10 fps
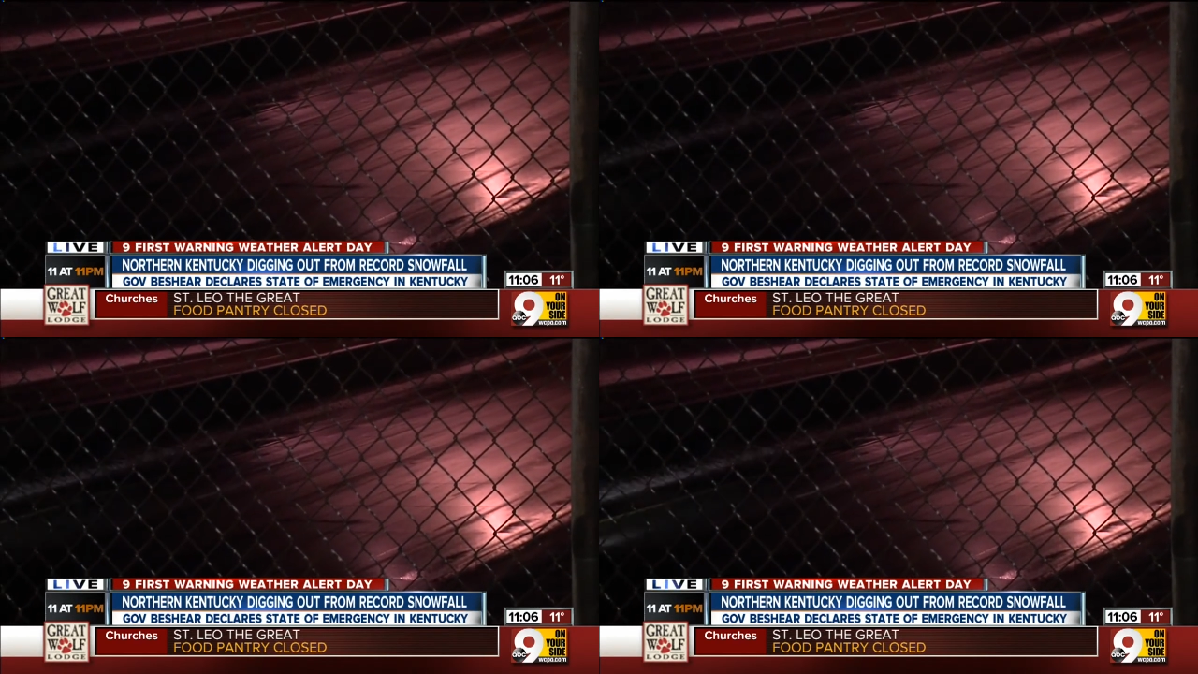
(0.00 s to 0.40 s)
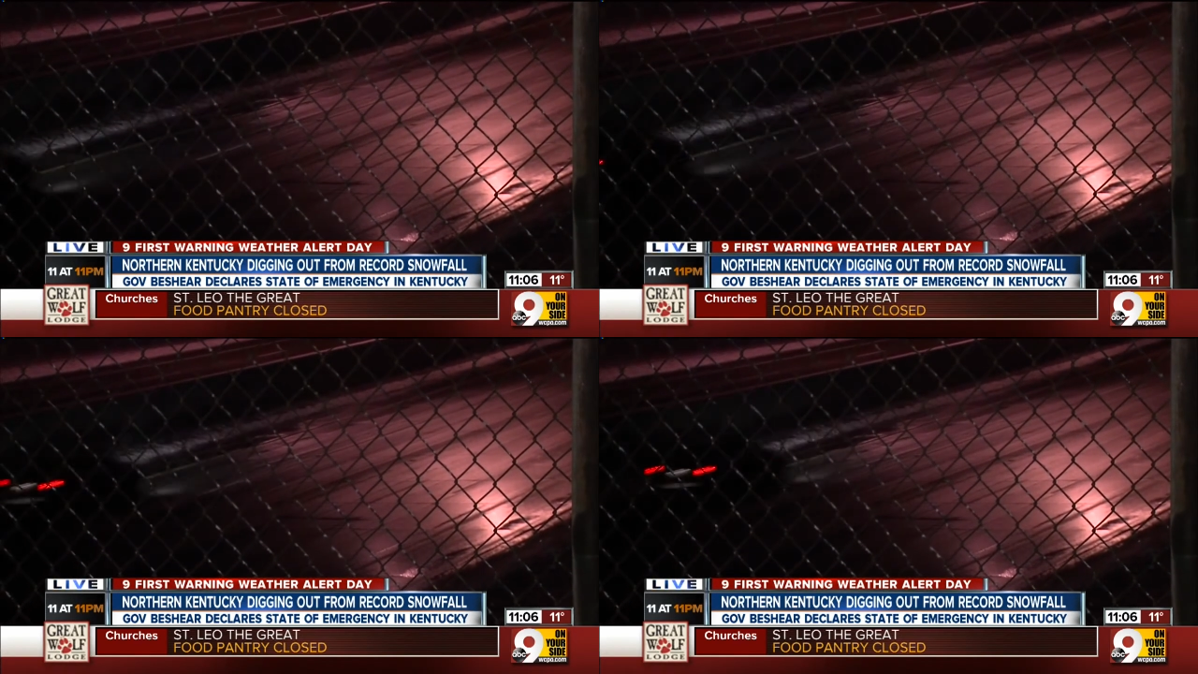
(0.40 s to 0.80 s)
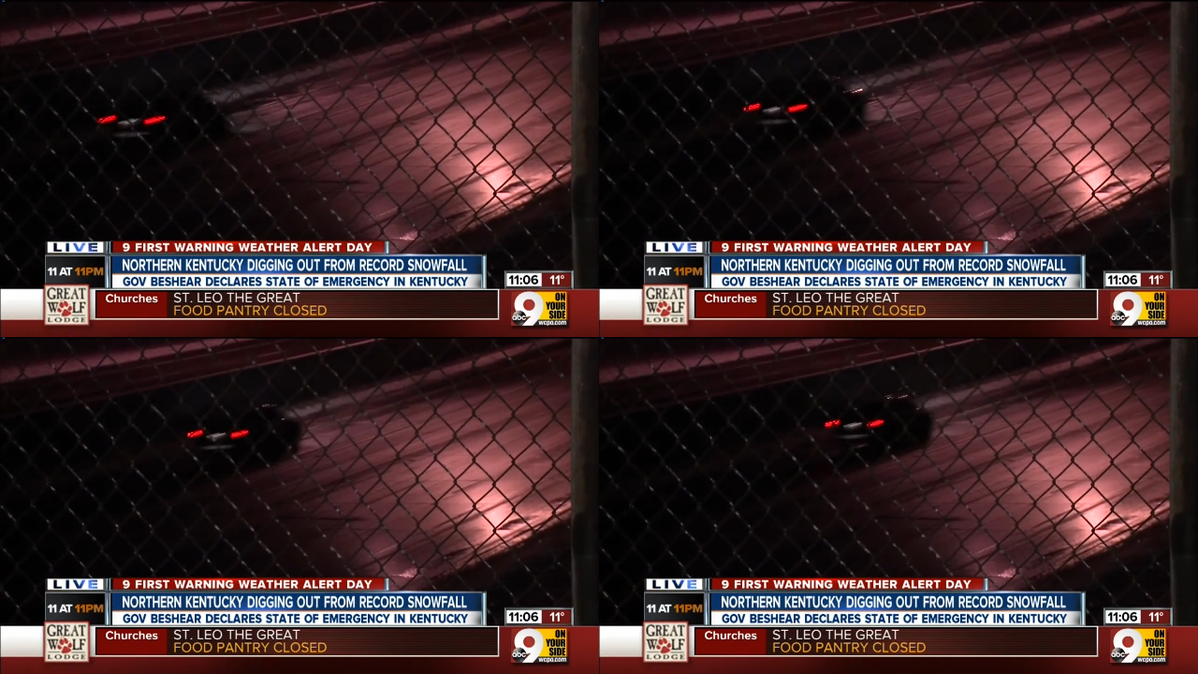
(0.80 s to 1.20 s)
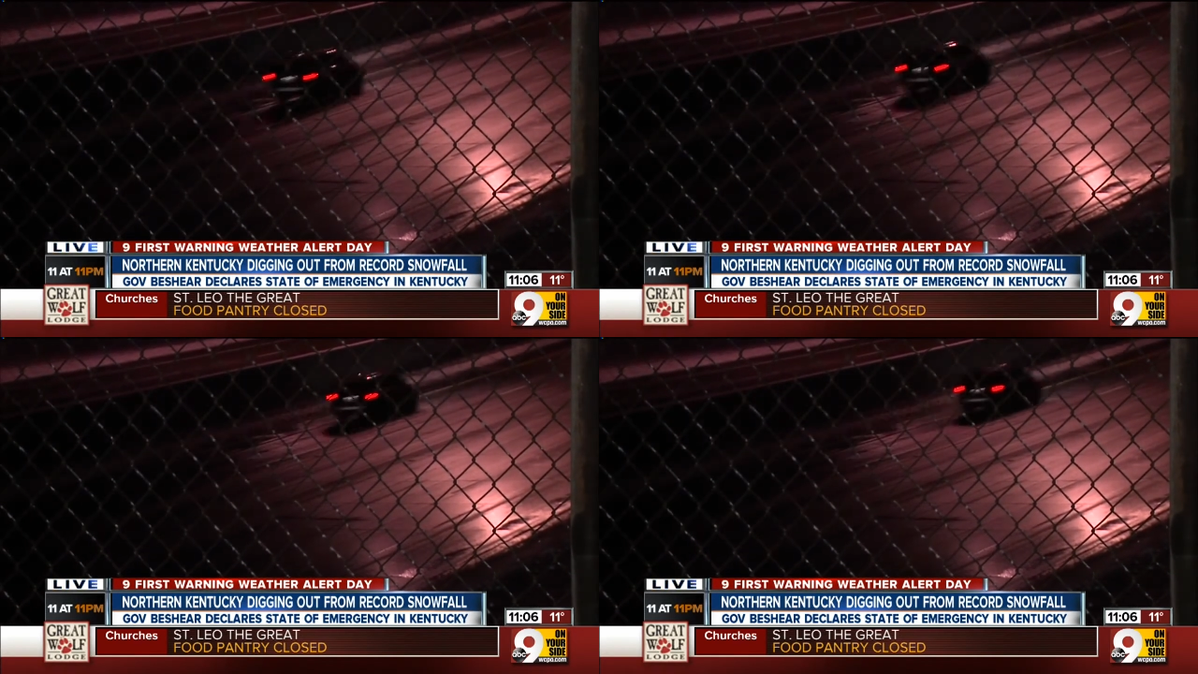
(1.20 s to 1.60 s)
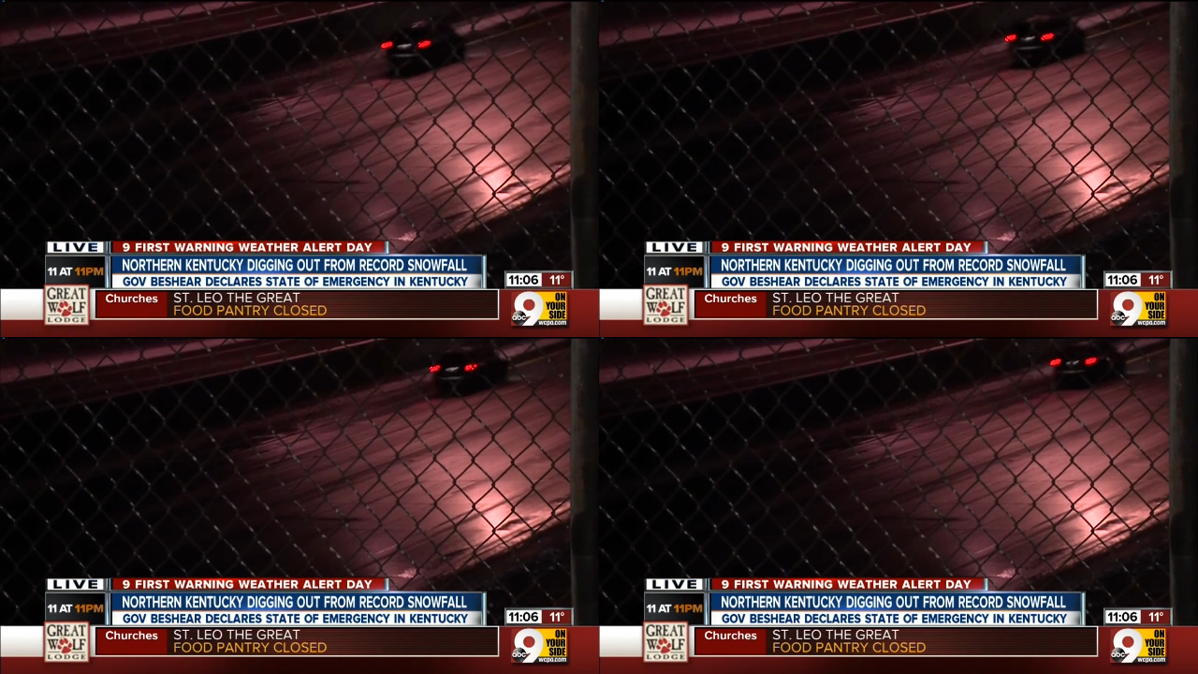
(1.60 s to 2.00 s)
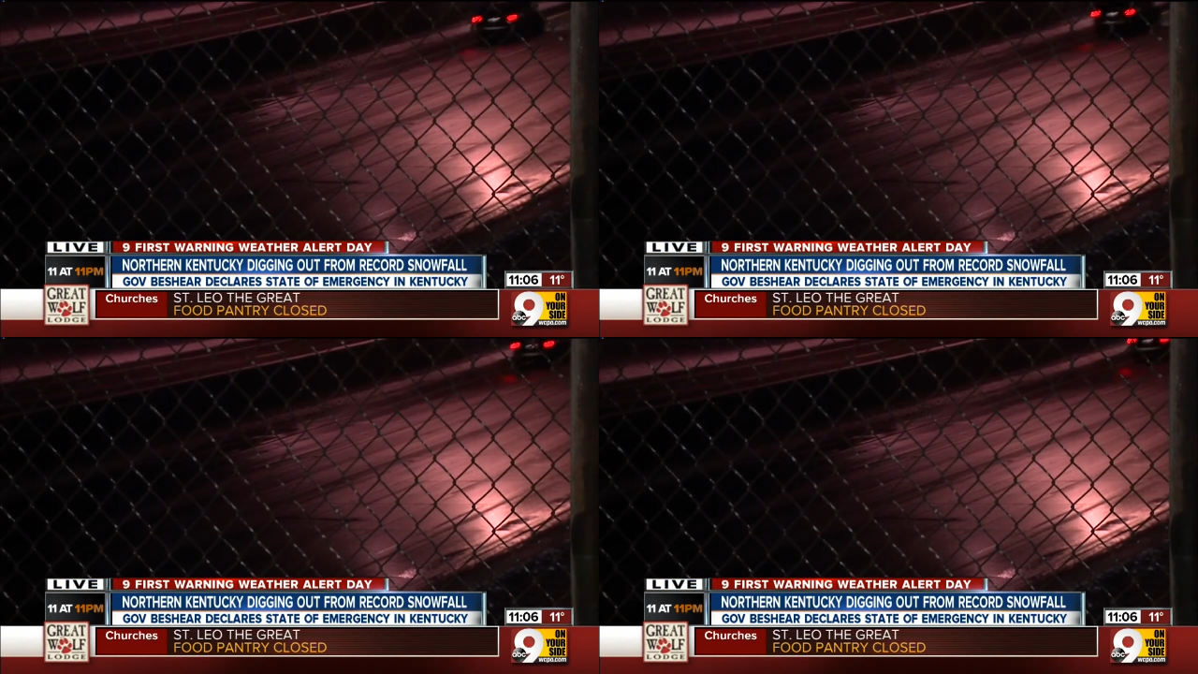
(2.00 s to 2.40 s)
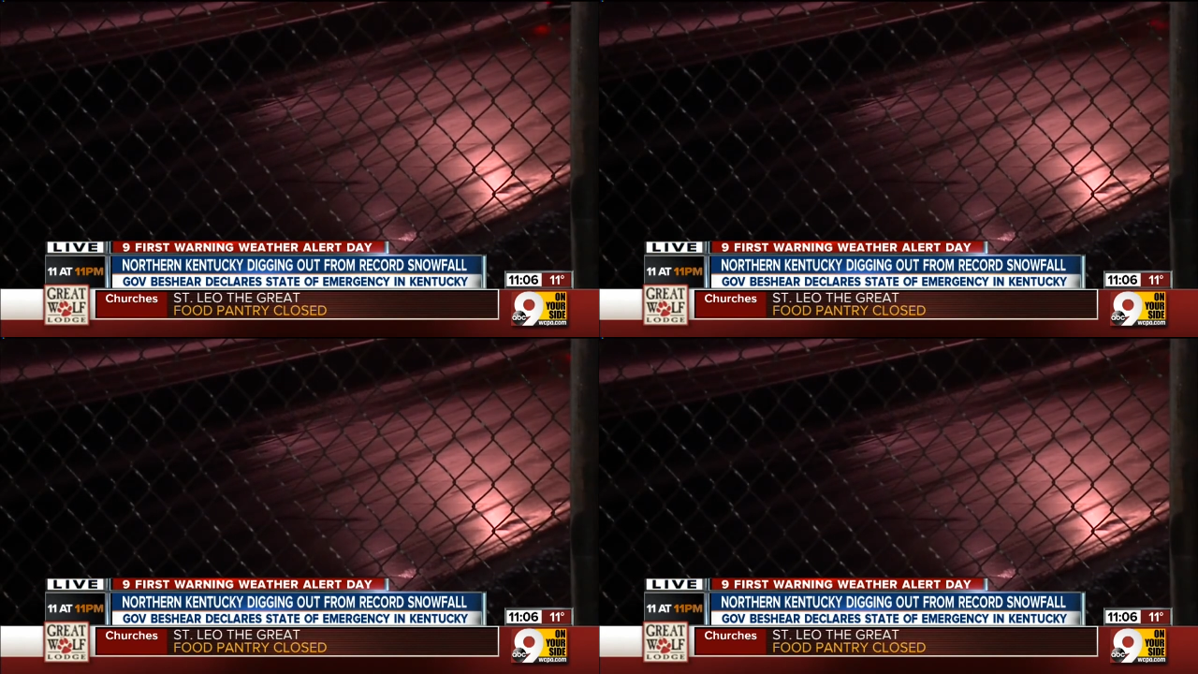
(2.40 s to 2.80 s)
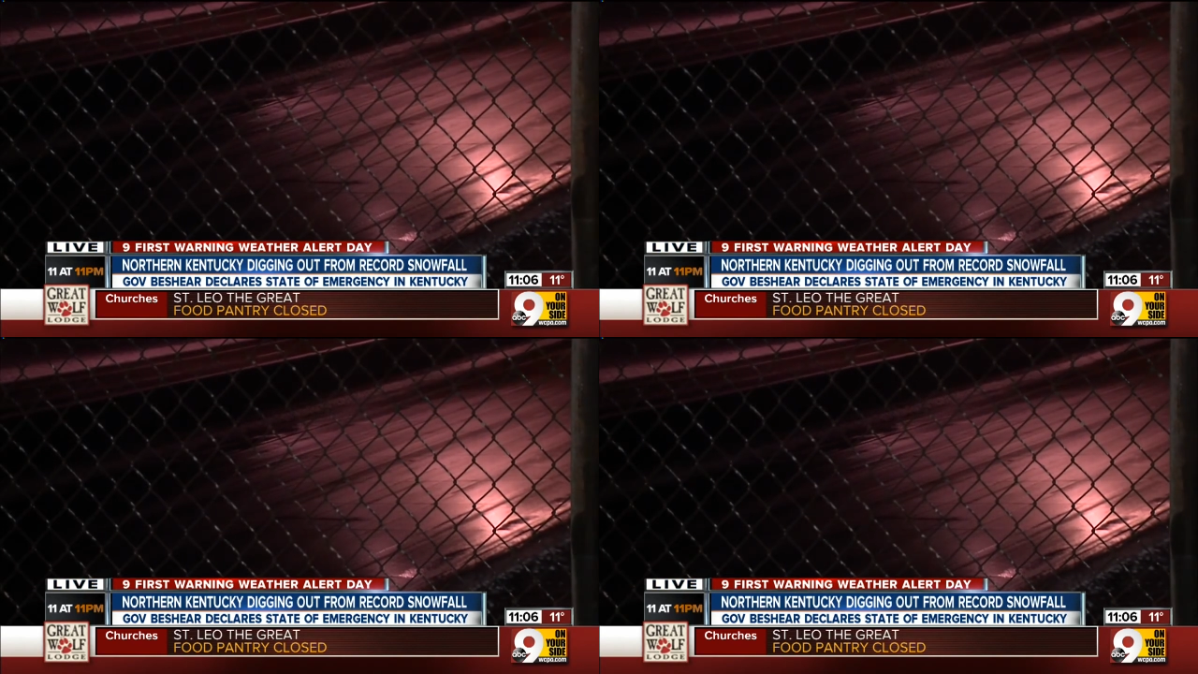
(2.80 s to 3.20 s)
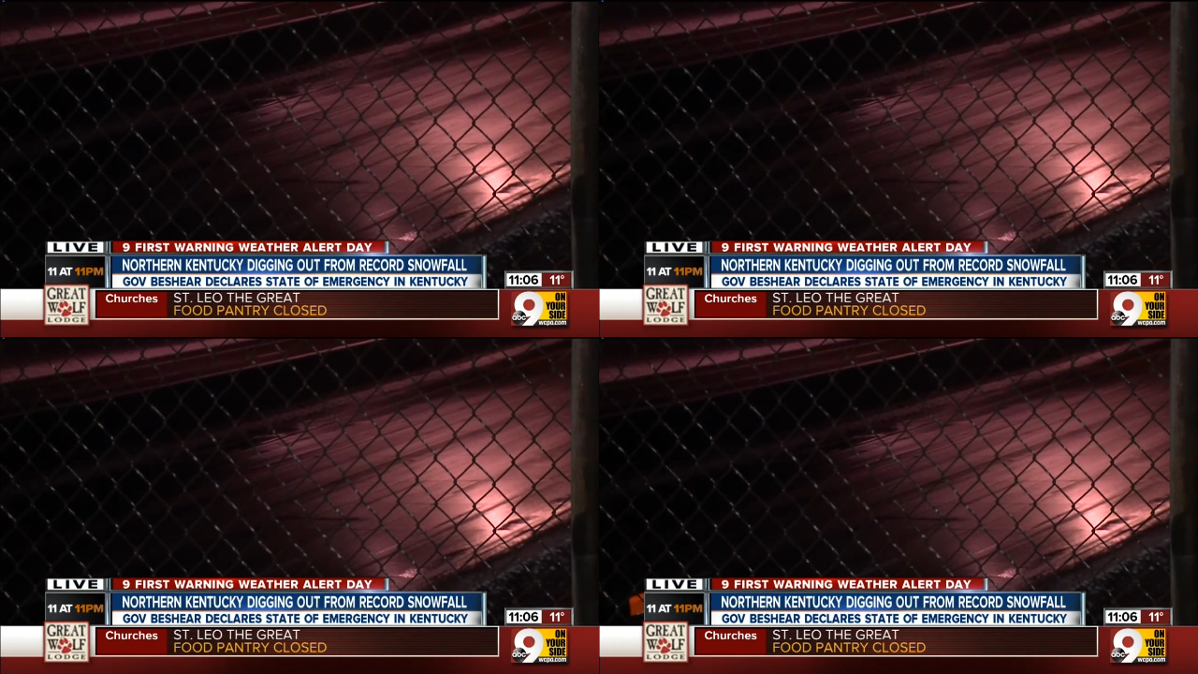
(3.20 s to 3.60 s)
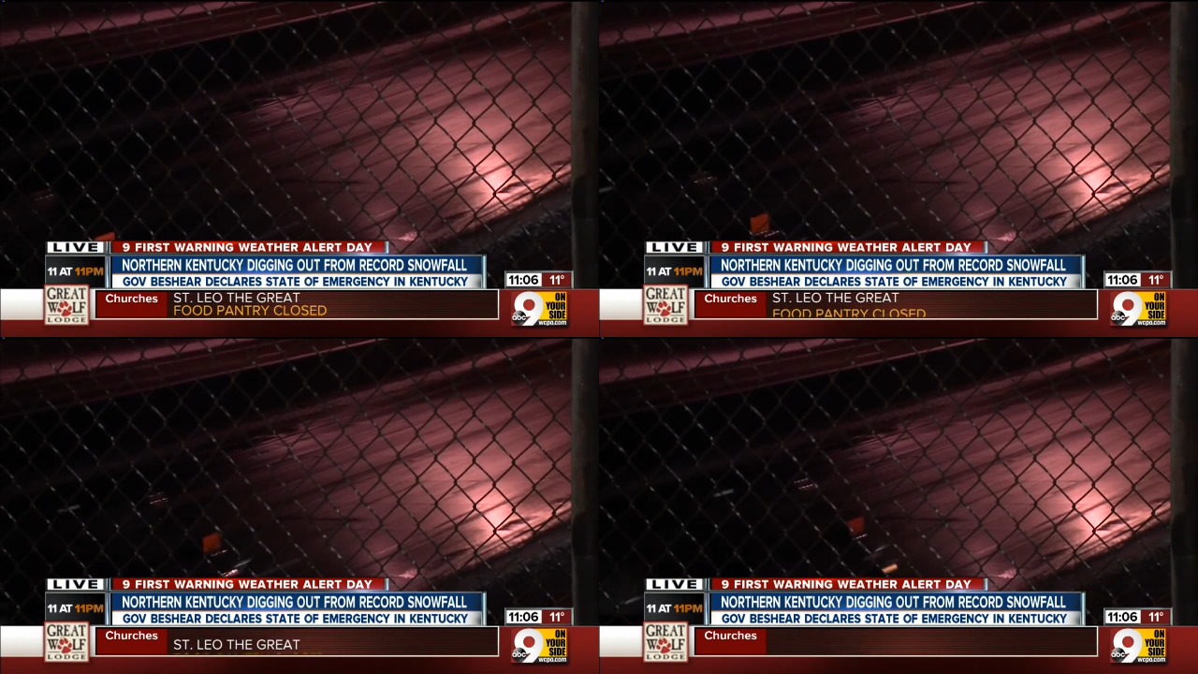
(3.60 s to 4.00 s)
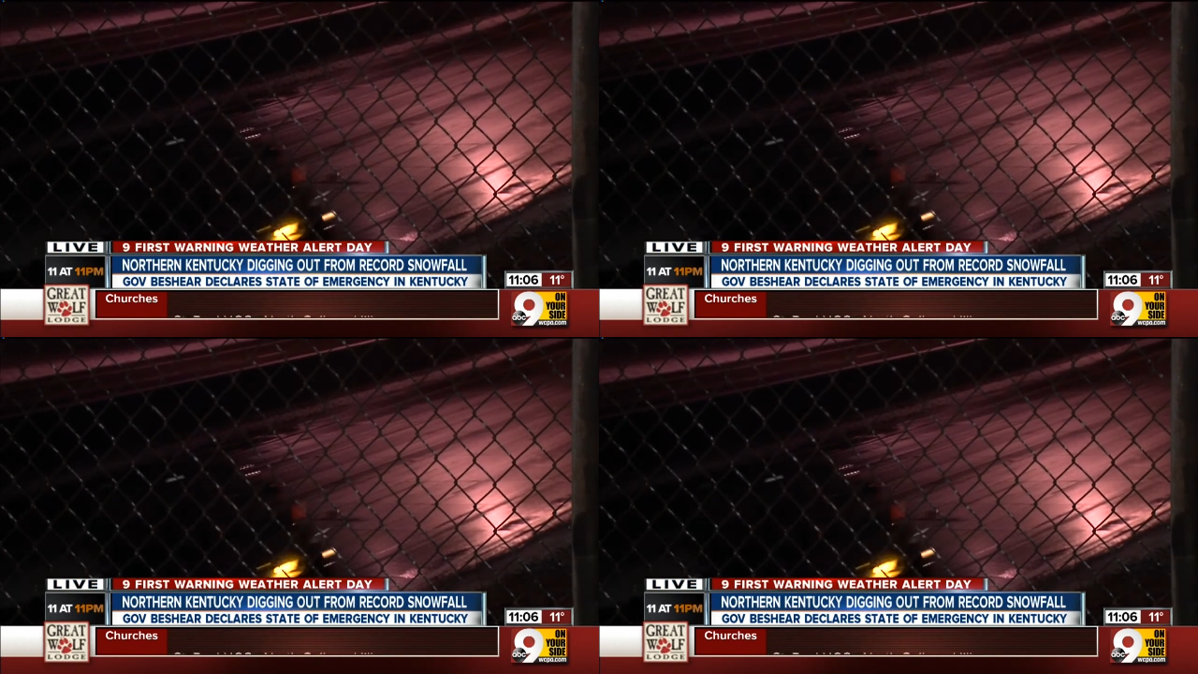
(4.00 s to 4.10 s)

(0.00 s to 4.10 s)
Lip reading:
(no speaker visible)